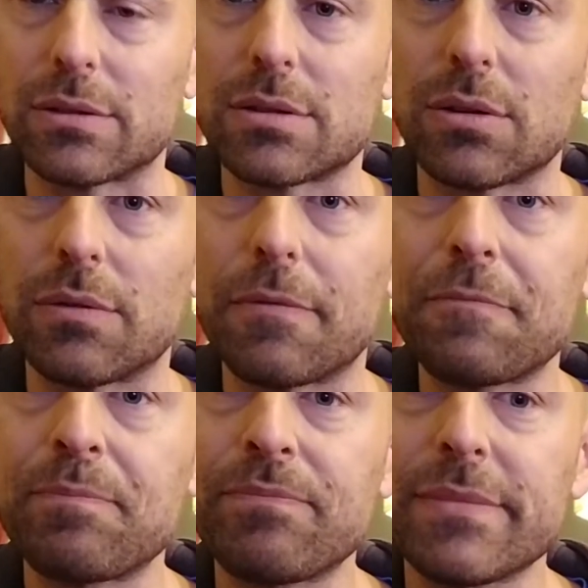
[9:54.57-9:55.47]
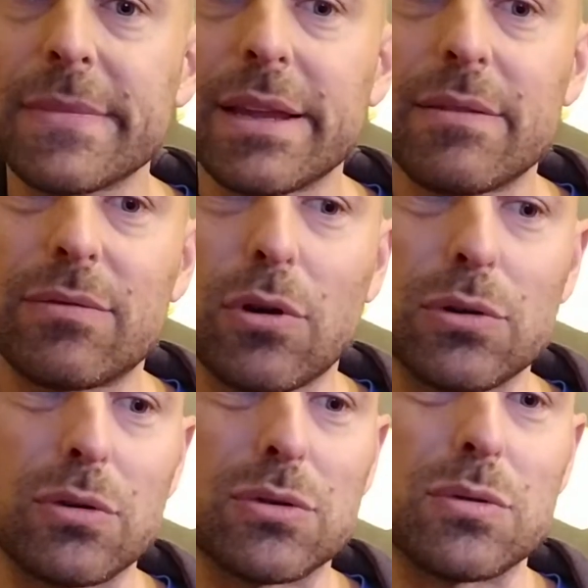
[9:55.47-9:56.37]
So for all
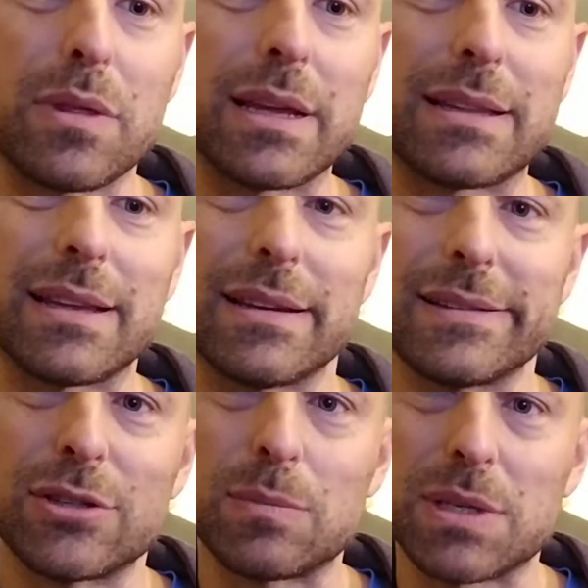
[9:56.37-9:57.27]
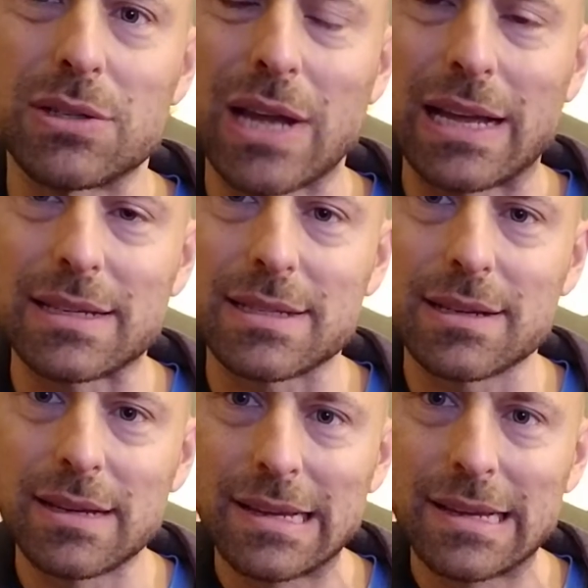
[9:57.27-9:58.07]
those who think that gypsy jazz